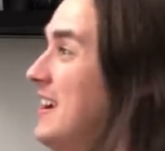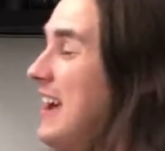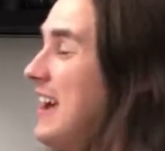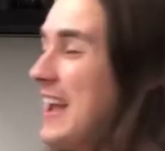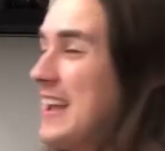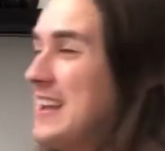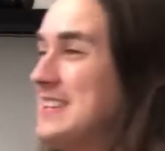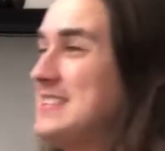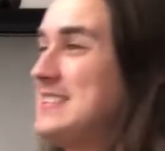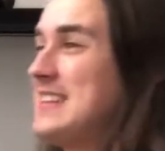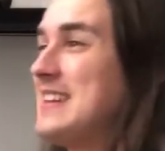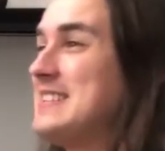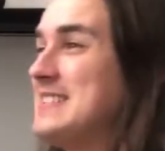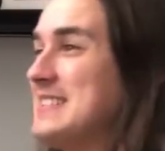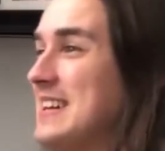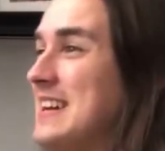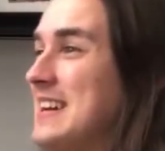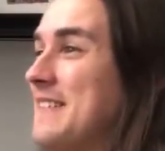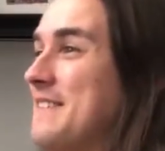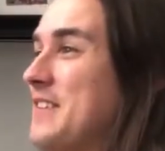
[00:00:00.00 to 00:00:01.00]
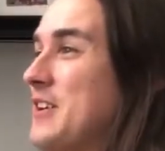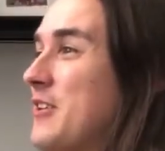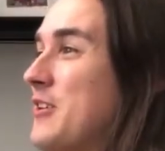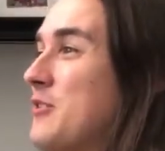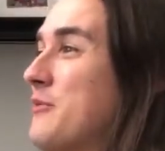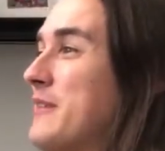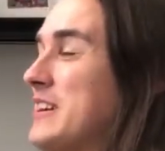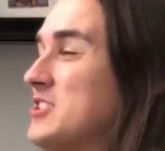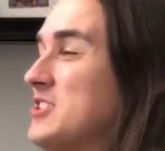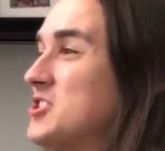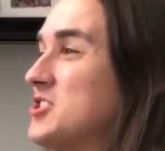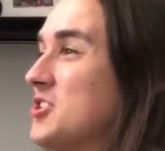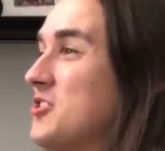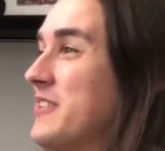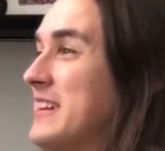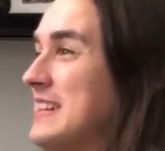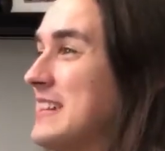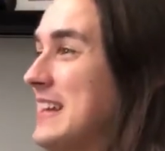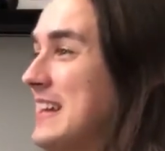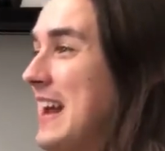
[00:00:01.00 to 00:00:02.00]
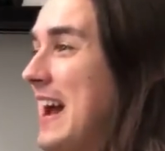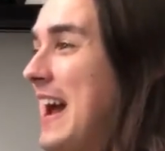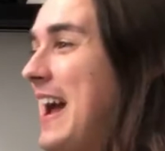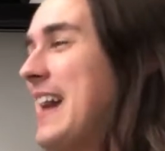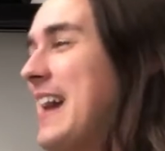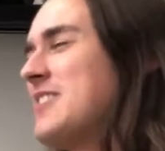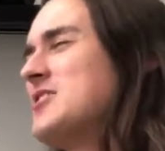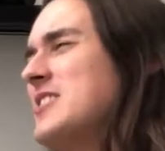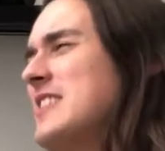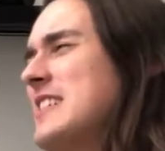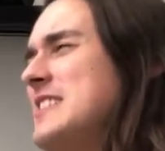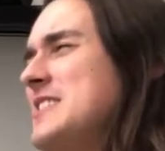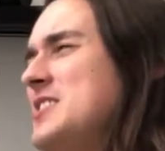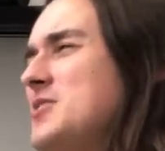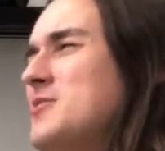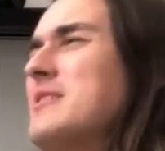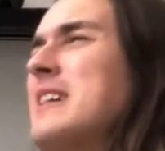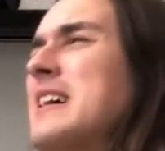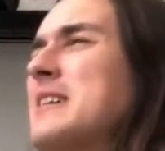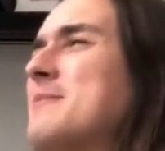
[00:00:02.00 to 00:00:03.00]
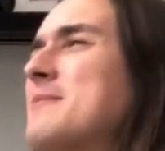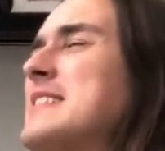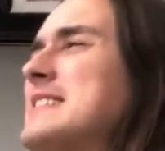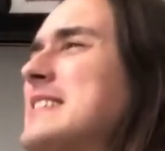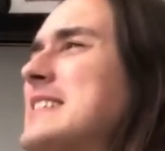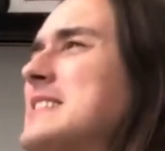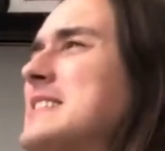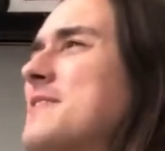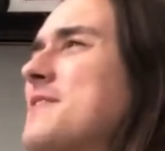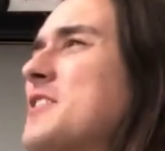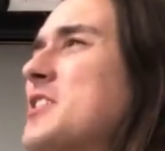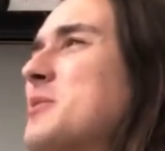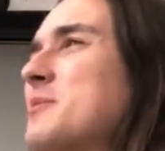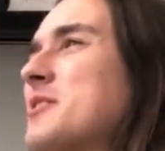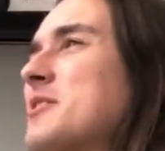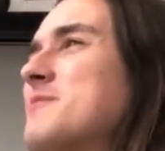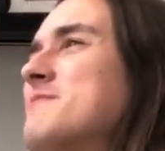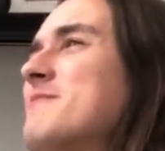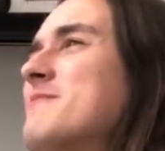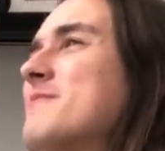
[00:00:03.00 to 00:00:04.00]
I guess that's very reassuring that I actually do like my sense of humor.